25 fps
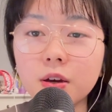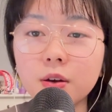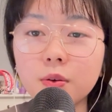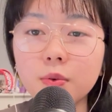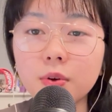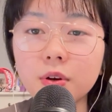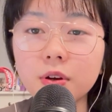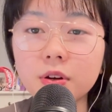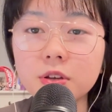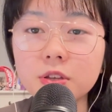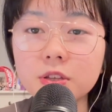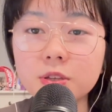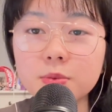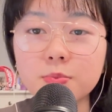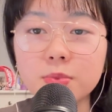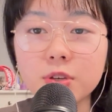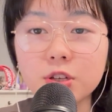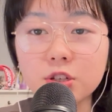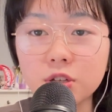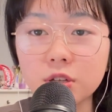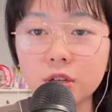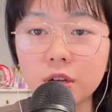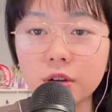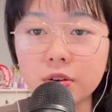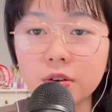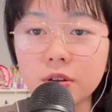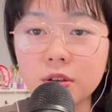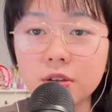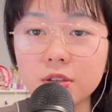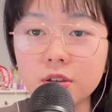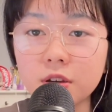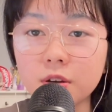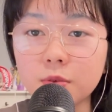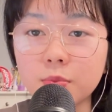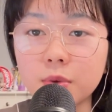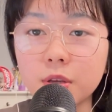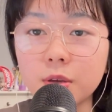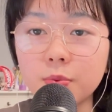Whereas missionaries
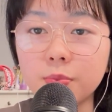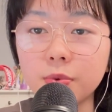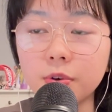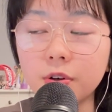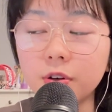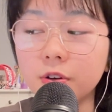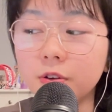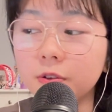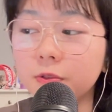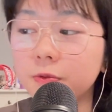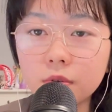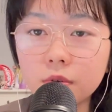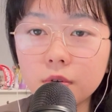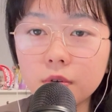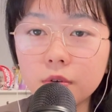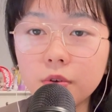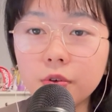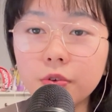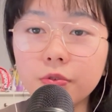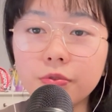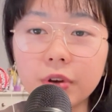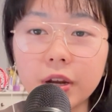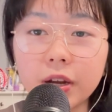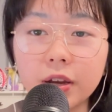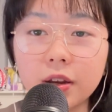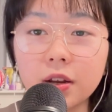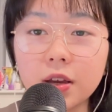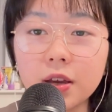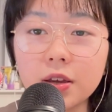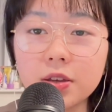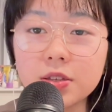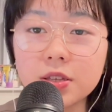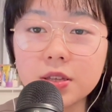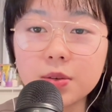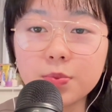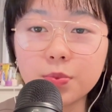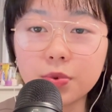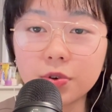are people who
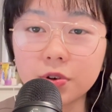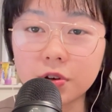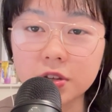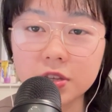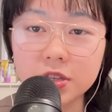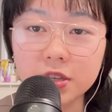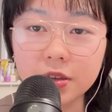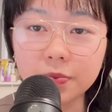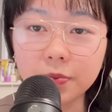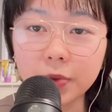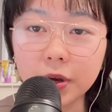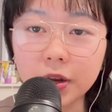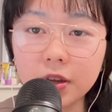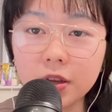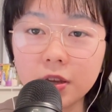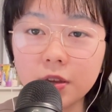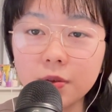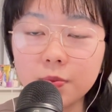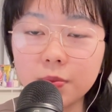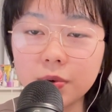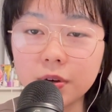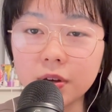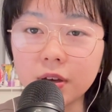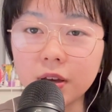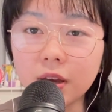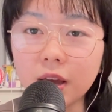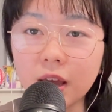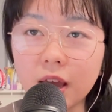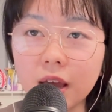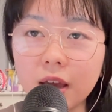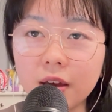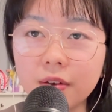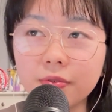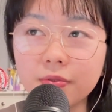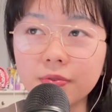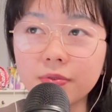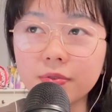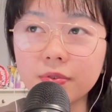recognize the importance of money but
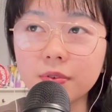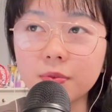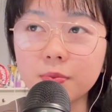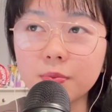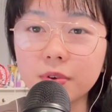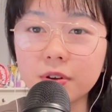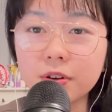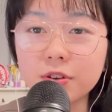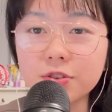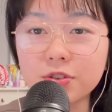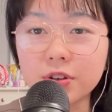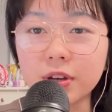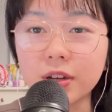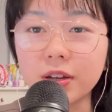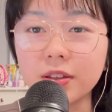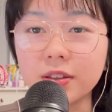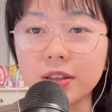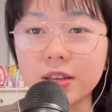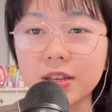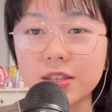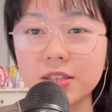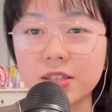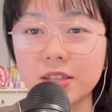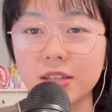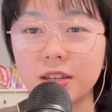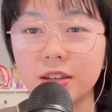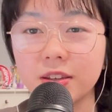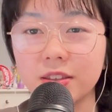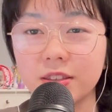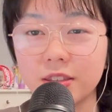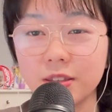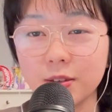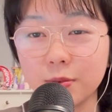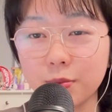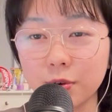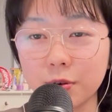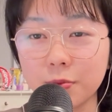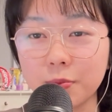have are trying to like seek a
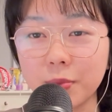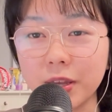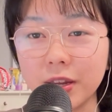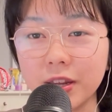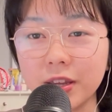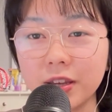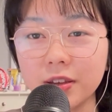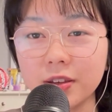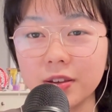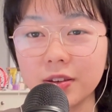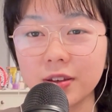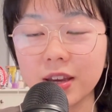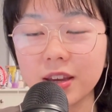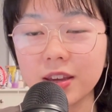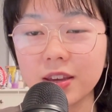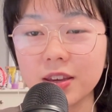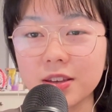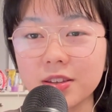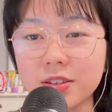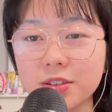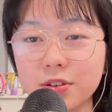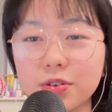deeper meaning, I guess.